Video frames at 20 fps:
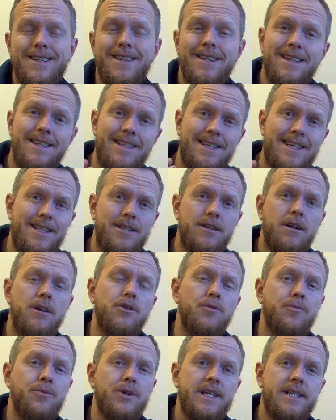it deletes all
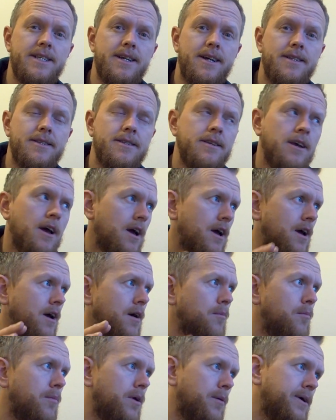your presets,
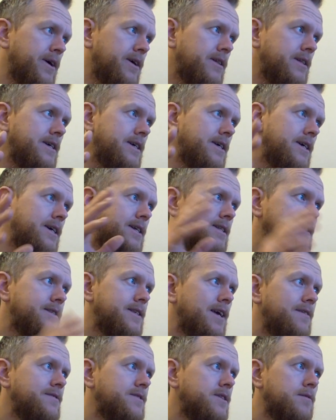but apparently it
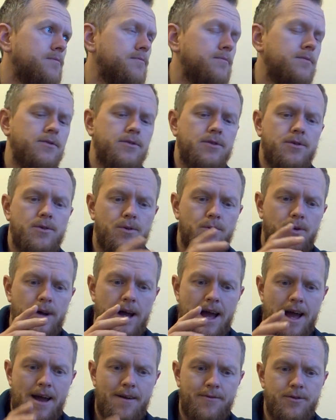saves them, so
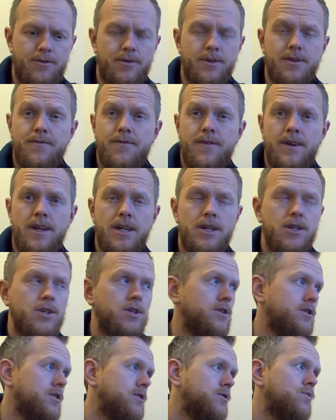after it's
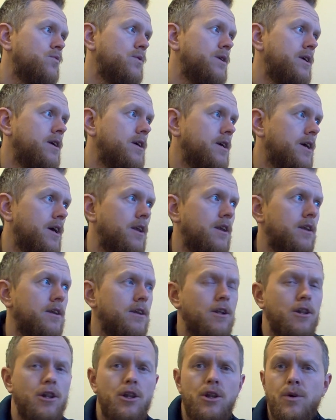finished we can
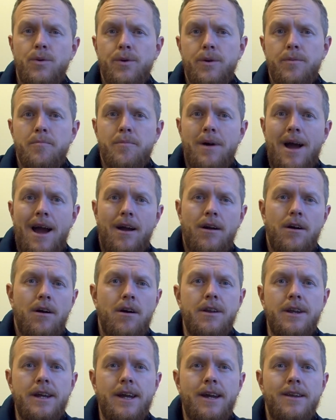load them back
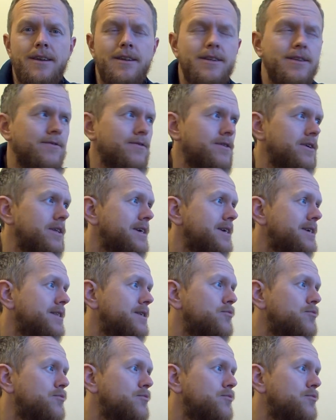on again. It's a fairly easy